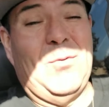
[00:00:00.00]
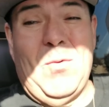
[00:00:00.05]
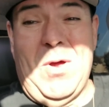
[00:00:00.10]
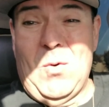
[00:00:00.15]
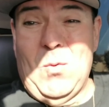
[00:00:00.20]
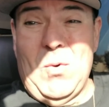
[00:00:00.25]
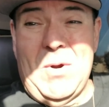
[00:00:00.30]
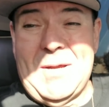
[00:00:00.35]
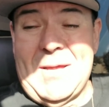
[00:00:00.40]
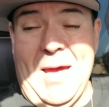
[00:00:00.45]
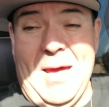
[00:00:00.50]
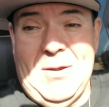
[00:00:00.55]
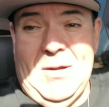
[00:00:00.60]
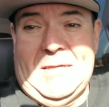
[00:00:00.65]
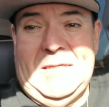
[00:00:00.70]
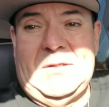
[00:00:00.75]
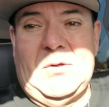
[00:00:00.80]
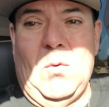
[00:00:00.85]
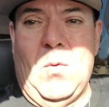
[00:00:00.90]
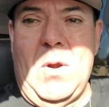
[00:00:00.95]
don't want to work. I
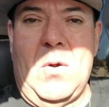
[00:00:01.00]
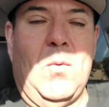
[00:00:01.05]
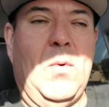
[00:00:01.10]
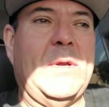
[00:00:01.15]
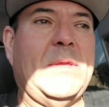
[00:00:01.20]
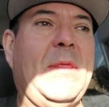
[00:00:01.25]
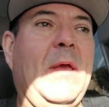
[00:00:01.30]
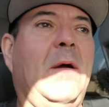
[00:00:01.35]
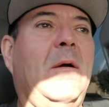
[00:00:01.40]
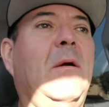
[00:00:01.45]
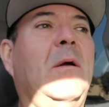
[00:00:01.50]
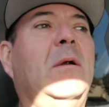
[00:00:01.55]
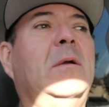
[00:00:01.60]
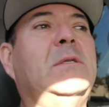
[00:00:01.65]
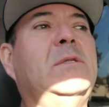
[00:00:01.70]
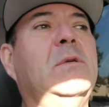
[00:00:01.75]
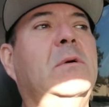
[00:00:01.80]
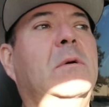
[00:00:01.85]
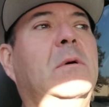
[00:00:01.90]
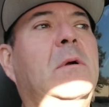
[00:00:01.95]
just don't want to work that hard.
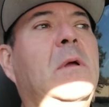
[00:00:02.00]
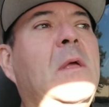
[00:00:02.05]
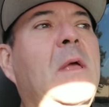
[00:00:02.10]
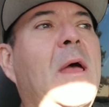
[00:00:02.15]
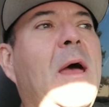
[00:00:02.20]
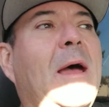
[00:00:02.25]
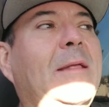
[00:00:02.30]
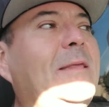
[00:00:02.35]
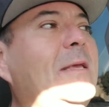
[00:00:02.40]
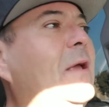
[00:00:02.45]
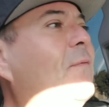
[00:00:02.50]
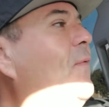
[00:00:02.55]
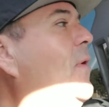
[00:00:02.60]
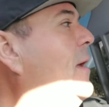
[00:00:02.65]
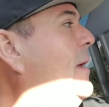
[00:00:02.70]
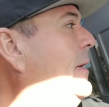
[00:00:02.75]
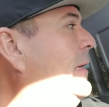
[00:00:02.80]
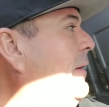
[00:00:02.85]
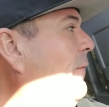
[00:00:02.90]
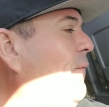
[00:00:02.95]
So I think if
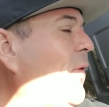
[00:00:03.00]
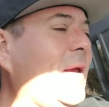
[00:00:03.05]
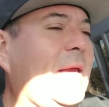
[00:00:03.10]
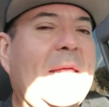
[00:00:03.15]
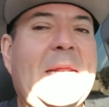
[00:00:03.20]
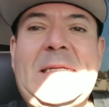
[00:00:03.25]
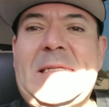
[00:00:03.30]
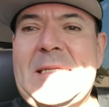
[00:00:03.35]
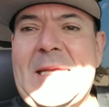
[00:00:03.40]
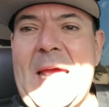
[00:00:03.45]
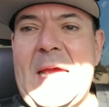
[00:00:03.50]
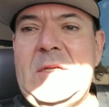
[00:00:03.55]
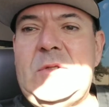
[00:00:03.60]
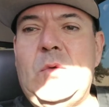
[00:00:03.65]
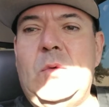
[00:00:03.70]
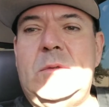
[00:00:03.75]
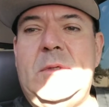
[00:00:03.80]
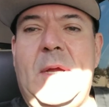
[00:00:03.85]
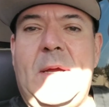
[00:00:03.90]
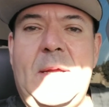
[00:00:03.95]
I if I get a
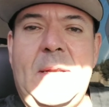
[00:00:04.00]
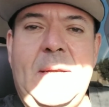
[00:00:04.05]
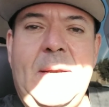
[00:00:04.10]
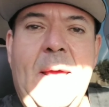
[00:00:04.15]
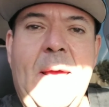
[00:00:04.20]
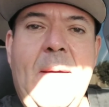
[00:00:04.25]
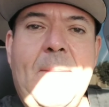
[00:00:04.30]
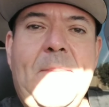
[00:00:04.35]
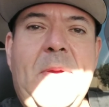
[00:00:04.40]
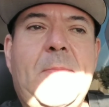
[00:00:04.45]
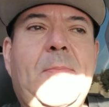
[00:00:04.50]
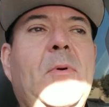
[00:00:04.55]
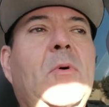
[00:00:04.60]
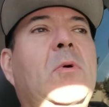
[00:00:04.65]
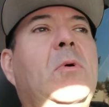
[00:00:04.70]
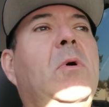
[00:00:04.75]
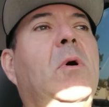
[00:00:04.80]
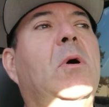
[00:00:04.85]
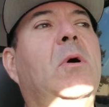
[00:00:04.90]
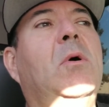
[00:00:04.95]
schedule done,
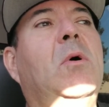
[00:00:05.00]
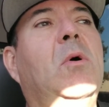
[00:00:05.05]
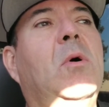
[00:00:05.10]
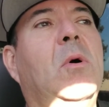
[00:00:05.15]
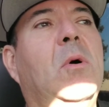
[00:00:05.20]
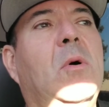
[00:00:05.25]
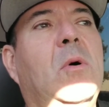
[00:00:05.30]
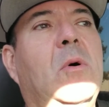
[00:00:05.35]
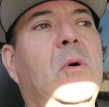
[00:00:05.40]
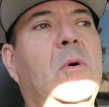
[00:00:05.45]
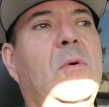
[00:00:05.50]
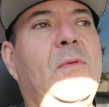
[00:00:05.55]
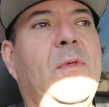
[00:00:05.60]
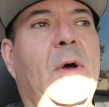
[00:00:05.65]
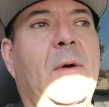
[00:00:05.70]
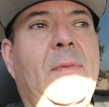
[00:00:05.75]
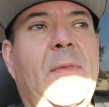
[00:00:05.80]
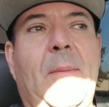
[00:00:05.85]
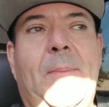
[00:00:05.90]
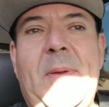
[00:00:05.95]
people uh,
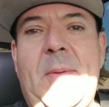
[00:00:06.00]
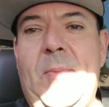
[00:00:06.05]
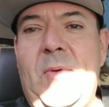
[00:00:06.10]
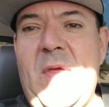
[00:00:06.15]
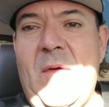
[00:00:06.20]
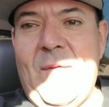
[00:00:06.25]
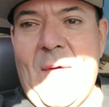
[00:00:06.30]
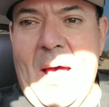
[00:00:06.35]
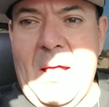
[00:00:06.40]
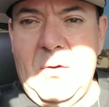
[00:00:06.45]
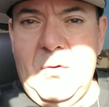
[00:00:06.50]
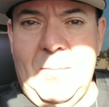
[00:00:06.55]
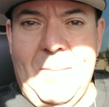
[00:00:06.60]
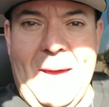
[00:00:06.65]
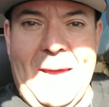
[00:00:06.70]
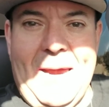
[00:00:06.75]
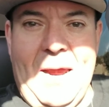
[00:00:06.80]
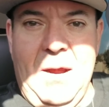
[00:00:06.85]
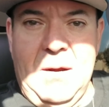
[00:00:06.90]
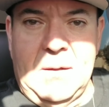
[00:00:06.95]
the the people that value
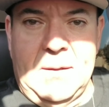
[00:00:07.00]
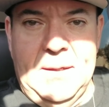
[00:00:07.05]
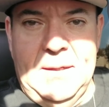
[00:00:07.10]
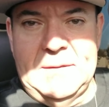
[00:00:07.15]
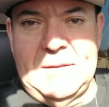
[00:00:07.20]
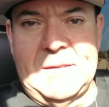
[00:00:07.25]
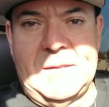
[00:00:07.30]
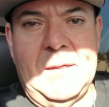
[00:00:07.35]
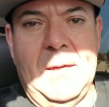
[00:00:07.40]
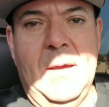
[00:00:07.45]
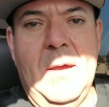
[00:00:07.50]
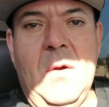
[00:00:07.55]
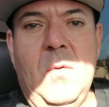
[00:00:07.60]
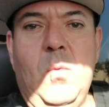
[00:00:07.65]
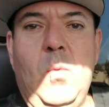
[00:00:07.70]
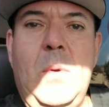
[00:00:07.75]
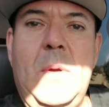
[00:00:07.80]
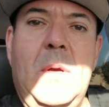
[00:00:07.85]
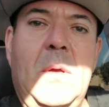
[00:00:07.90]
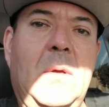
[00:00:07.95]
my haircuts
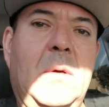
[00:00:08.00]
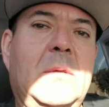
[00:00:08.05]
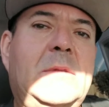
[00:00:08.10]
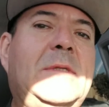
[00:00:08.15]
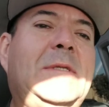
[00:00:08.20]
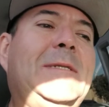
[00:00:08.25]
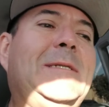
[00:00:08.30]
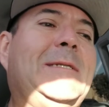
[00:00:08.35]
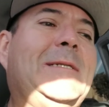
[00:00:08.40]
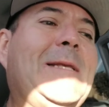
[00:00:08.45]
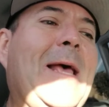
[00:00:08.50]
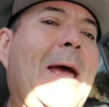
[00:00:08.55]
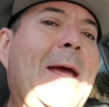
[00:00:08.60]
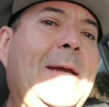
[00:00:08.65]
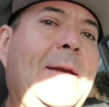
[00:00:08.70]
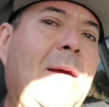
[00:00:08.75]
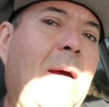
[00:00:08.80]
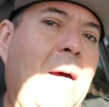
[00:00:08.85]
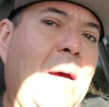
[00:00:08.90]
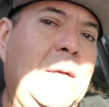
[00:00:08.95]
will
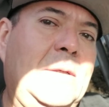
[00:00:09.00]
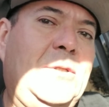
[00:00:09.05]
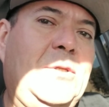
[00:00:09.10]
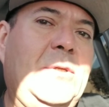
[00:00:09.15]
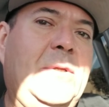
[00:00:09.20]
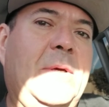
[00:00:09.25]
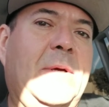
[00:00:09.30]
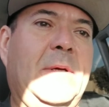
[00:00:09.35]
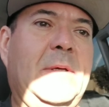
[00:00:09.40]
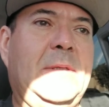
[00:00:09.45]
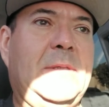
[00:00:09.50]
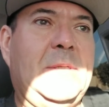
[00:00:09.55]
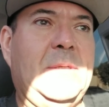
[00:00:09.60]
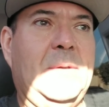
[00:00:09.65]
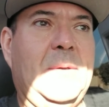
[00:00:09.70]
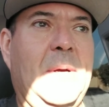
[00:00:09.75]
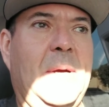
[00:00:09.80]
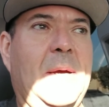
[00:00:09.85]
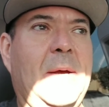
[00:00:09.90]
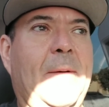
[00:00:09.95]
sign on to the
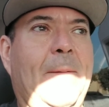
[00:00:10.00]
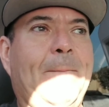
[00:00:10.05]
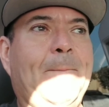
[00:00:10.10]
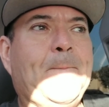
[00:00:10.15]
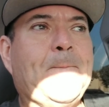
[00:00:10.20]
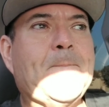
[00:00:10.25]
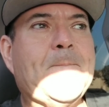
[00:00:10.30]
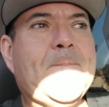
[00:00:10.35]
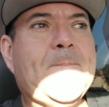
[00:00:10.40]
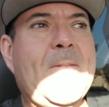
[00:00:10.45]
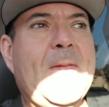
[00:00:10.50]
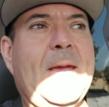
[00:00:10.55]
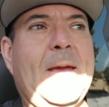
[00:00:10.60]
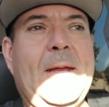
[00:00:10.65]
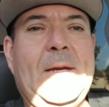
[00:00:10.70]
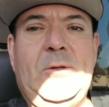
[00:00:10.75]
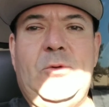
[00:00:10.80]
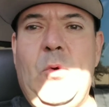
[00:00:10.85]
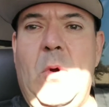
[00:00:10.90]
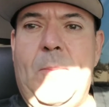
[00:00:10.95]
to um
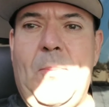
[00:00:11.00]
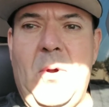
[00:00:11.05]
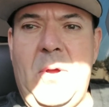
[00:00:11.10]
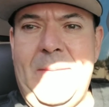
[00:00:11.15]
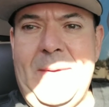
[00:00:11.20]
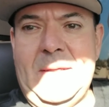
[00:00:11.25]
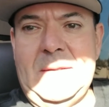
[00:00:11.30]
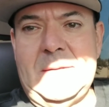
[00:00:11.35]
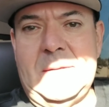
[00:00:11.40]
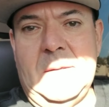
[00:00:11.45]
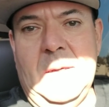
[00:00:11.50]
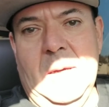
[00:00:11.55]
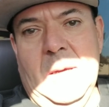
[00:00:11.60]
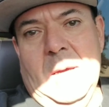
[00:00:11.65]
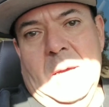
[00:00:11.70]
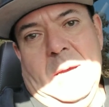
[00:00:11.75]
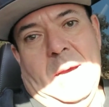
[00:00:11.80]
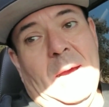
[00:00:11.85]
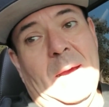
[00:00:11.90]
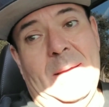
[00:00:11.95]
and do appointments.
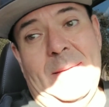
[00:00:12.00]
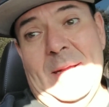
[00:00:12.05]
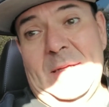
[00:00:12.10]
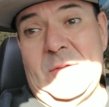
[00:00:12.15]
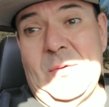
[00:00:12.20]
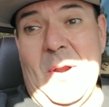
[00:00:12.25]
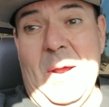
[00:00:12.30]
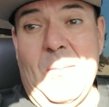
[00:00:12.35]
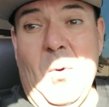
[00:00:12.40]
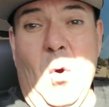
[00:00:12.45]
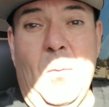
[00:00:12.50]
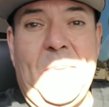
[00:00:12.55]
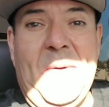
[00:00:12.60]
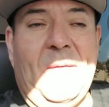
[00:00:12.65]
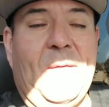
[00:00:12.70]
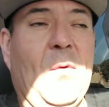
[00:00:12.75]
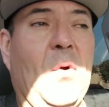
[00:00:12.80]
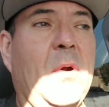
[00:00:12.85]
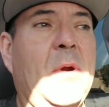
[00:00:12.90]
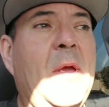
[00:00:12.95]
Uh, that's what I'm hoping
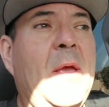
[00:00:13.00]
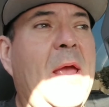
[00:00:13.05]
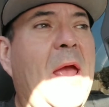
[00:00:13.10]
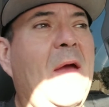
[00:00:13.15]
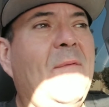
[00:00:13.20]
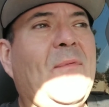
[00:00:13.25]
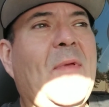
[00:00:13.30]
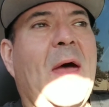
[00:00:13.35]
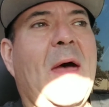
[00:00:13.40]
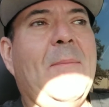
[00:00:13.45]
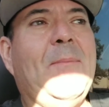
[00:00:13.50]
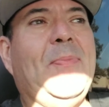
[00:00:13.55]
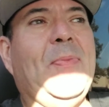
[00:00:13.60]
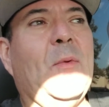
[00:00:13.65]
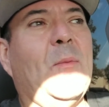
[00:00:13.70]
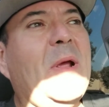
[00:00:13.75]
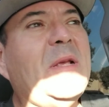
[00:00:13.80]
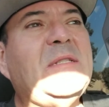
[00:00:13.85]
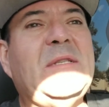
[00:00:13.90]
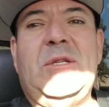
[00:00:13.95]
for. If not, the
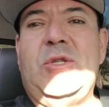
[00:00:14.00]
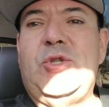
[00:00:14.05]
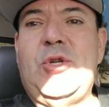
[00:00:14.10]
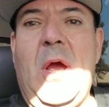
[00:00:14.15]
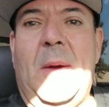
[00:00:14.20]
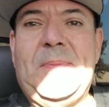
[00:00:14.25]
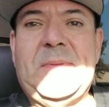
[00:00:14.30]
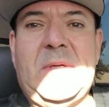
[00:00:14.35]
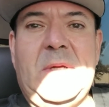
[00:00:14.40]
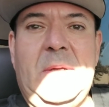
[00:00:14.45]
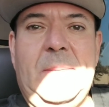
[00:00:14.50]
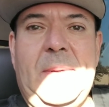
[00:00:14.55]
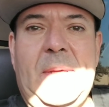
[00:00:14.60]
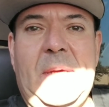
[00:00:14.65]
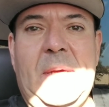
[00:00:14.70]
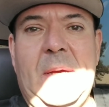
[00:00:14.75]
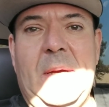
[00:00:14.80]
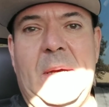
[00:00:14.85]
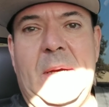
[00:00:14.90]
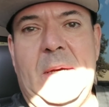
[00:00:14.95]
rest of the shop's going to
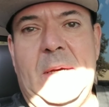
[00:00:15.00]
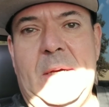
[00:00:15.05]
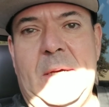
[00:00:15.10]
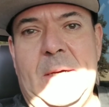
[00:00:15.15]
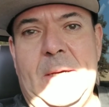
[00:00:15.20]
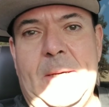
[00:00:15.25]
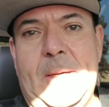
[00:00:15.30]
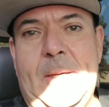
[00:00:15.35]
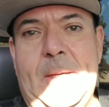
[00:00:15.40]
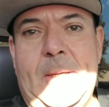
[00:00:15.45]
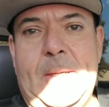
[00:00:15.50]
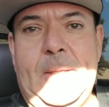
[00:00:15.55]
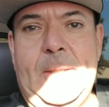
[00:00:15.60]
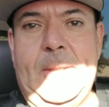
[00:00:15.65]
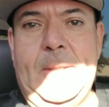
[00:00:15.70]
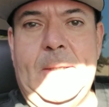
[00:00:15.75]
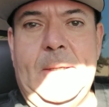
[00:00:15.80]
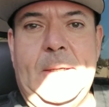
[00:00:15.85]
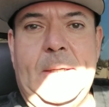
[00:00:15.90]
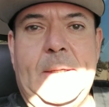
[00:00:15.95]
be uh, uh,
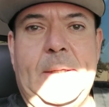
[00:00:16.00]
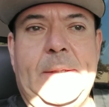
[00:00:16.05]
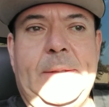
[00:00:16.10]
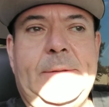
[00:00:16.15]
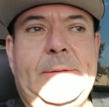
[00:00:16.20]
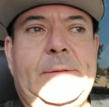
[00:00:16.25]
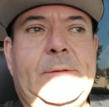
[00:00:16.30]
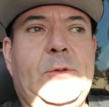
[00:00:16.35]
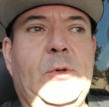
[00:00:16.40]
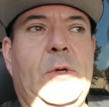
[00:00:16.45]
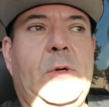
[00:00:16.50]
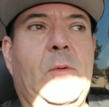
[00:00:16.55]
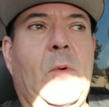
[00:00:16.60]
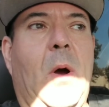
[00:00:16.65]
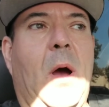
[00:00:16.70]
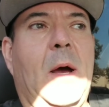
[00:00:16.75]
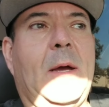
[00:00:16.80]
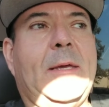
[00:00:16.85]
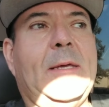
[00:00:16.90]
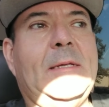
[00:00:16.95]
uh, doing
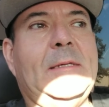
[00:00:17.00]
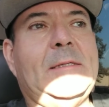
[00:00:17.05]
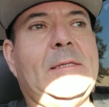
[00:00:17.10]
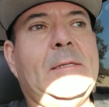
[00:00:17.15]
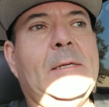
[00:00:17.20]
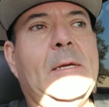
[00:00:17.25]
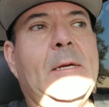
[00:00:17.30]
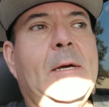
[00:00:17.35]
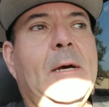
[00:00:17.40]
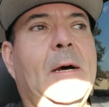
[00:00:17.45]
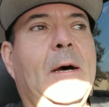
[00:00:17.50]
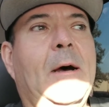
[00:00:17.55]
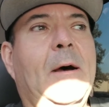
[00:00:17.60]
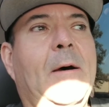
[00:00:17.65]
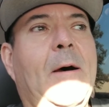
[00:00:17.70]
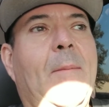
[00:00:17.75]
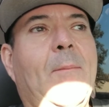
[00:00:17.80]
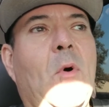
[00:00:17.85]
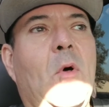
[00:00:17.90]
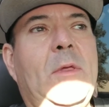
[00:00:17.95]
walk-ins.
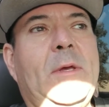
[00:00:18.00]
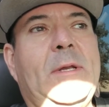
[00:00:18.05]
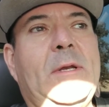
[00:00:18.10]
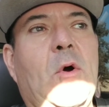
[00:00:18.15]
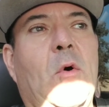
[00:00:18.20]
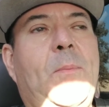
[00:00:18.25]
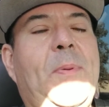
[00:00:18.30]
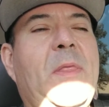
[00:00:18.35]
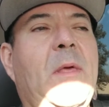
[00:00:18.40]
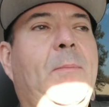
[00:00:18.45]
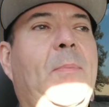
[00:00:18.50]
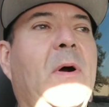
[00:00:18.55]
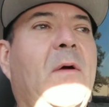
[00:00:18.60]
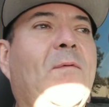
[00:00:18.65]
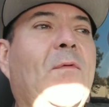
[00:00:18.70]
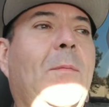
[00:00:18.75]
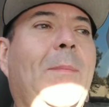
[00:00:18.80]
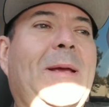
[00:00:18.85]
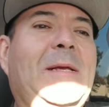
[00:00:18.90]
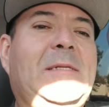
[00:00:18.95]
Uh, I'm only going to open the book
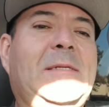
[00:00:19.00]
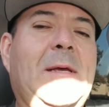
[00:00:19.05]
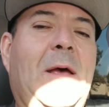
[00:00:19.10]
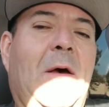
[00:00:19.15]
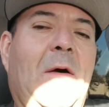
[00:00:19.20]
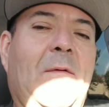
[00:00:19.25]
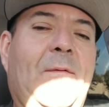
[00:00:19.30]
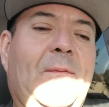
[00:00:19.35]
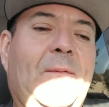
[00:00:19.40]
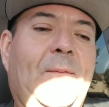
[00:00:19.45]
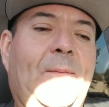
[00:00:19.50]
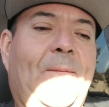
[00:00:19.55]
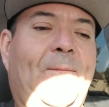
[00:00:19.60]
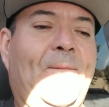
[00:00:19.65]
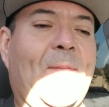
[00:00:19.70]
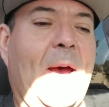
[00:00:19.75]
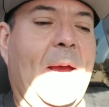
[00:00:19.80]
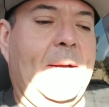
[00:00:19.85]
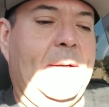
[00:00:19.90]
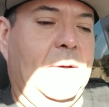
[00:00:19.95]
for myself
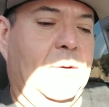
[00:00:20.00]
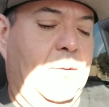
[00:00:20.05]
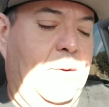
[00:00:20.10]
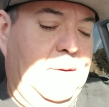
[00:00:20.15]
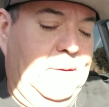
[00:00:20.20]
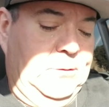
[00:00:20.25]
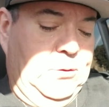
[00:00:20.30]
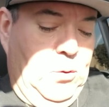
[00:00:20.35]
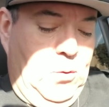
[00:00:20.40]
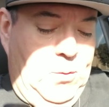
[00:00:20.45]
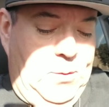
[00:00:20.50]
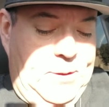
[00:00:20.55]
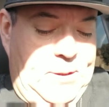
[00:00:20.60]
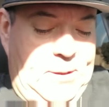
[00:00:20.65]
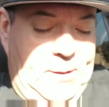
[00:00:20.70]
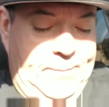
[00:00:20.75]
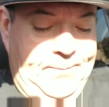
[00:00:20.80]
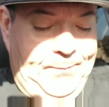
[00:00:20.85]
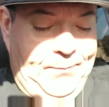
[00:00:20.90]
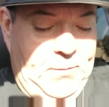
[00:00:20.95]
Fido and
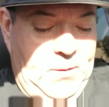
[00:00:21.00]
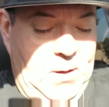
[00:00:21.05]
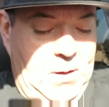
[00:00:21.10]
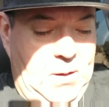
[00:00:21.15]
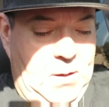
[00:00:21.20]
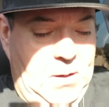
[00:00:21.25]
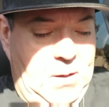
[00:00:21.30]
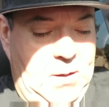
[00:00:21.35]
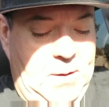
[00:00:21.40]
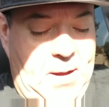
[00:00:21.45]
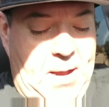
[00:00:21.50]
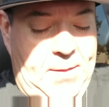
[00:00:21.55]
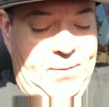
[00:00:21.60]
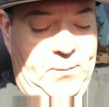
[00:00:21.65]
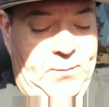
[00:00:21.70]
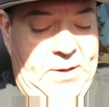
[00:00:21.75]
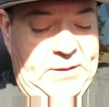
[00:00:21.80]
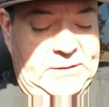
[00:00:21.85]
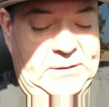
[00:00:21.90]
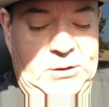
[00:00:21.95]
Tony, uh, and the
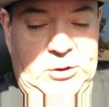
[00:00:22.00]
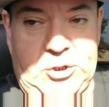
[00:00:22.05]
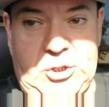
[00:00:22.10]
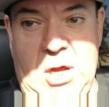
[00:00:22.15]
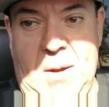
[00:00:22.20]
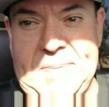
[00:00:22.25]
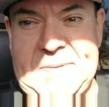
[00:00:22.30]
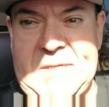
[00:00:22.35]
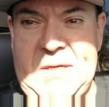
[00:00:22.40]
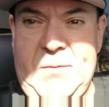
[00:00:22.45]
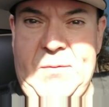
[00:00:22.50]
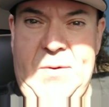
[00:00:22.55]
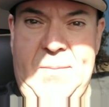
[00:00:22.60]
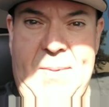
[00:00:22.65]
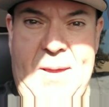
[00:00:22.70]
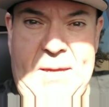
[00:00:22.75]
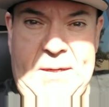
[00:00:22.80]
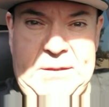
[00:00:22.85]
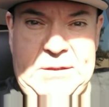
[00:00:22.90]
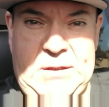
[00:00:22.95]
rest of the shop's gonna
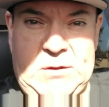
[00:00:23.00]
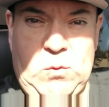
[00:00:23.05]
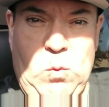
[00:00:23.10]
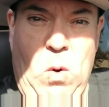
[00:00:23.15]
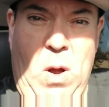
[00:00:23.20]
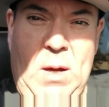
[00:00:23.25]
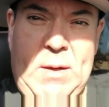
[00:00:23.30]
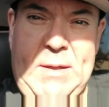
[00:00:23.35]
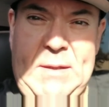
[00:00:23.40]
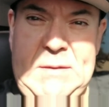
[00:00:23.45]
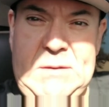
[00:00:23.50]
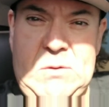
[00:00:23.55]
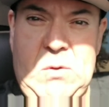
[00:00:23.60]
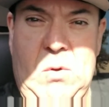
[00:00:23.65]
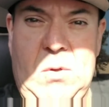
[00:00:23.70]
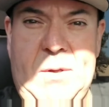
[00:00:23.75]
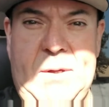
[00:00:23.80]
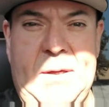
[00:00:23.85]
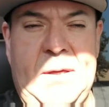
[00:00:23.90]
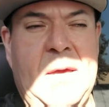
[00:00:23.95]
remain just walk-ins
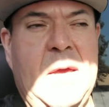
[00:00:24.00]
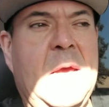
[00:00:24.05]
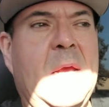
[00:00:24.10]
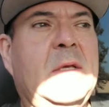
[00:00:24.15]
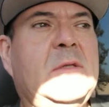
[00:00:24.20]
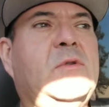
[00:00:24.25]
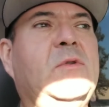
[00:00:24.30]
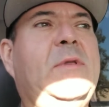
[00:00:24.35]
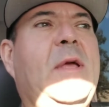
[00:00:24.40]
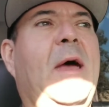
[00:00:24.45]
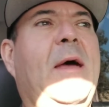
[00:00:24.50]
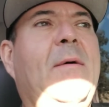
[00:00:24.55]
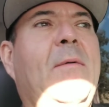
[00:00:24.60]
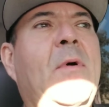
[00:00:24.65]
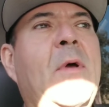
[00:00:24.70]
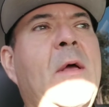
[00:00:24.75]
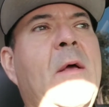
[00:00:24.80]
only, so that